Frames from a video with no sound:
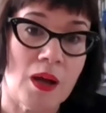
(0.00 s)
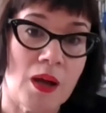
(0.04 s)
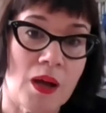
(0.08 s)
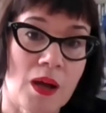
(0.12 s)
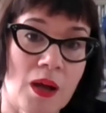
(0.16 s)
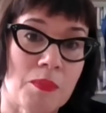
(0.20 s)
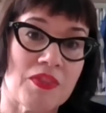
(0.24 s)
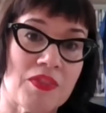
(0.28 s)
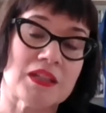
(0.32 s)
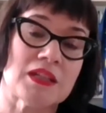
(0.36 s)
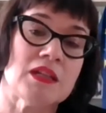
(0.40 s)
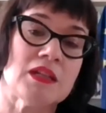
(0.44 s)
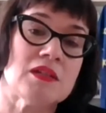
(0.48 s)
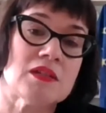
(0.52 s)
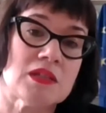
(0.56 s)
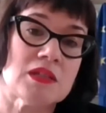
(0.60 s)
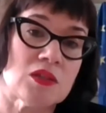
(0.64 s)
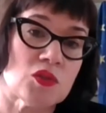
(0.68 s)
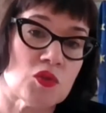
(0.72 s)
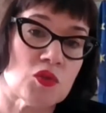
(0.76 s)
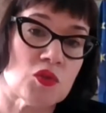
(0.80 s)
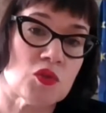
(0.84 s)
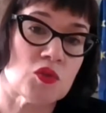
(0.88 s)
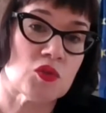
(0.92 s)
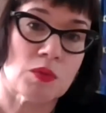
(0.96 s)
but that in a
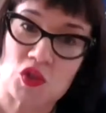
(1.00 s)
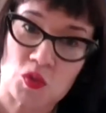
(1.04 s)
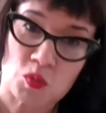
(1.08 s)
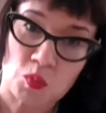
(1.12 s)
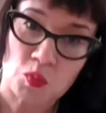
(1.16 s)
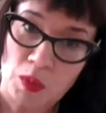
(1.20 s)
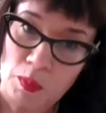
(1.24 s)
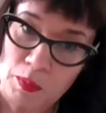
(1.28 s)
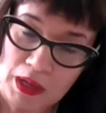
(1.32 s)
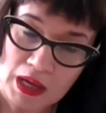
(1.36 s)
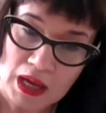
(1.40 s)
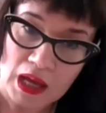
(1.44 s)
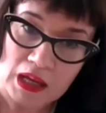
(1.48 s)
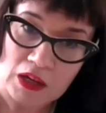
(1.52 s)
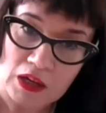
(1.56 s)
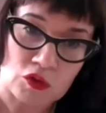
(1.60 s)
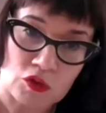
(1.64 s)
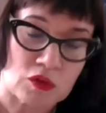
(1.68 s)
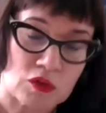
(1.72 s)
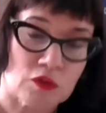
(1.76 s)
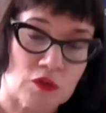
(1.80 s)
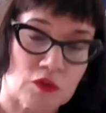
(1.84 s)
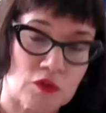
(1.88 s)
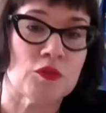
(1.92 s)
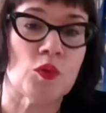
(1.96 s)
situation where we
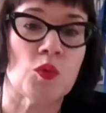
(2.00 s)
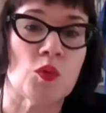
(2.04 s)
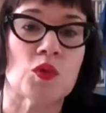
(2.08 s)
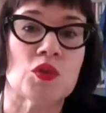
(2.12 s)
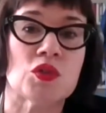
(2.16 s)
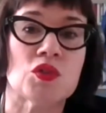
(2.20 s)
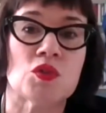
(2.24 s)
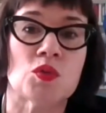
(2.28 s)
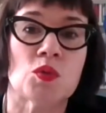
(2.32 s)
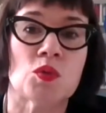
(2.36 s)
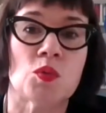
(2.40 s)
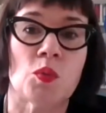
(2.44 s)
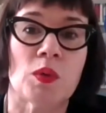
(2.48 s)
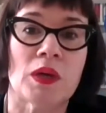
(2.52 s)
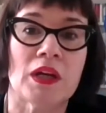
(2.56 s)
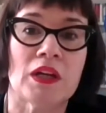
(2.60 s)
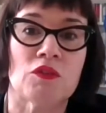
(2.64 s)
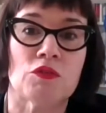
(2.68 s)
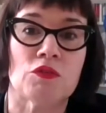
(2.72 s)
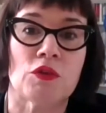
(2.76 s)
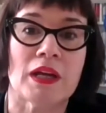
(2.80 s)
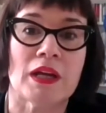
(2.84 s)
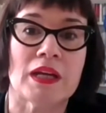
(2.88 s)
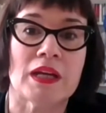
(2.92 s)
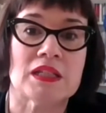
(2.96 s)
cannot afford to
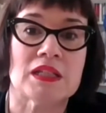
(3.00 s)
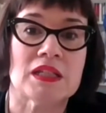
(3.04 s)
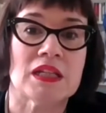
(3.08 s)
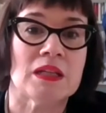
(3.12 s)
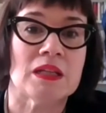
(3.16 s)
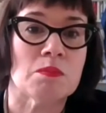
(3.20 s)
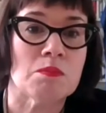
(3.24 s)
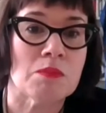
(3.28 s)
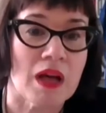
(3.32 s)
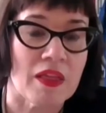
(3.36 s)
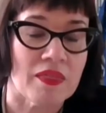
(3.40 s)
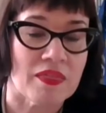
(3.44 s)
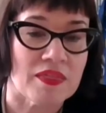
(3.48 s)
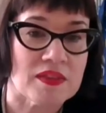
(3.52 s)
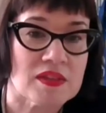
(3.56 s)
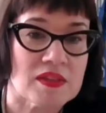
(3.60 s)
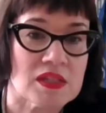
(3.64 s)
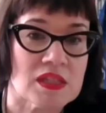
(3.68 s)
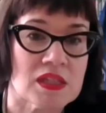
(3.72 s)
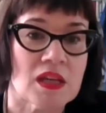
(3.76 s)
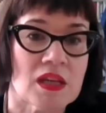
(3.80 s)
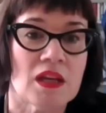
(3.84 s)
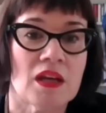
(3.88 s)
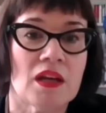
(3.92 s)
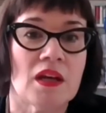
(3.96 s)
wait for 18
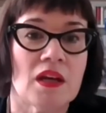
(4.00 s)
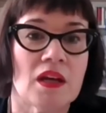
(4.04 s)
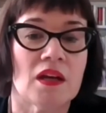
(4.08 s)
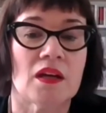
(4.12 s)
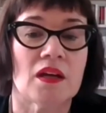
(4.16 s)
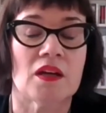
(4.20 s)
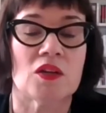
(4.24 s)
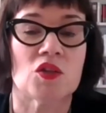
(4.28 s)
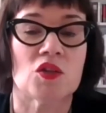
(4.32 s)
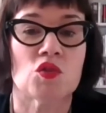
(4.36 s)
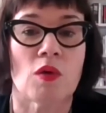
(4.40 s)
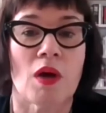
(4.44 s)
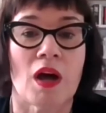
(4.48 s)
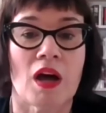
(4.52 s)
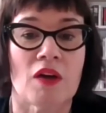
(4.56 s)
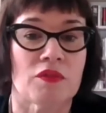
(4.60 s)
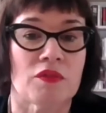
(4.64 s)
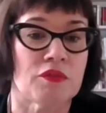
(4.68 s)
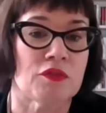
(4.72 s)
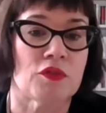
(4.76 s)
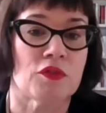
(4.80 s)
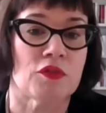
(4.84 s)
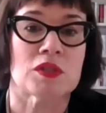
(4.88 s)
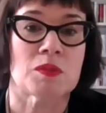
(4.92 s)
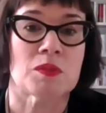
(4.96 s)
months to have
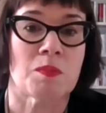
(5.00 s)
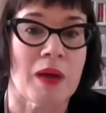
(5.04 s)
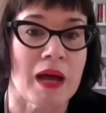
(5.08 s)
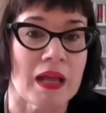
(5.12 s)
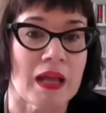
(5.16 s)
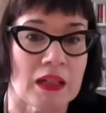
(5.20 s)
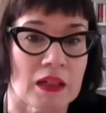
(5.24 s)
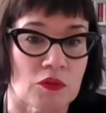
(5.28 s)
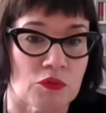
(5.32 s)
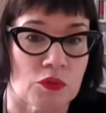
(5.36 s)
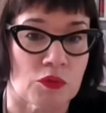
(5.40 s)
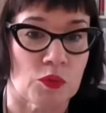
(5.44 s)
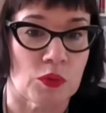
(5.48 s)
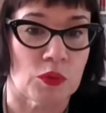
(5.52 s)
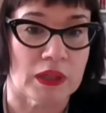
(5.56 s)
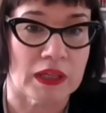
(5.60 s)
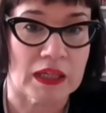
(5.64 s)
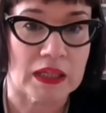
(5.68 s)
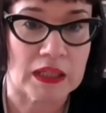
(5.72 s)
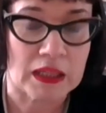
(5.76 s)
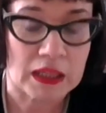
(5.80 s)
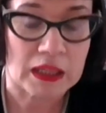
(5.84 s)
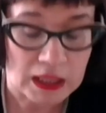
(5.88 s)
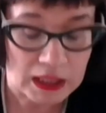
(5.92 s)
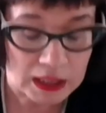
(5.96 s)
a first panel
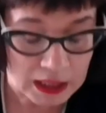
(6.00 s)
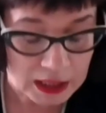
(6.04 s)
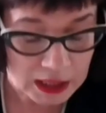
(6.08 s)
ruling.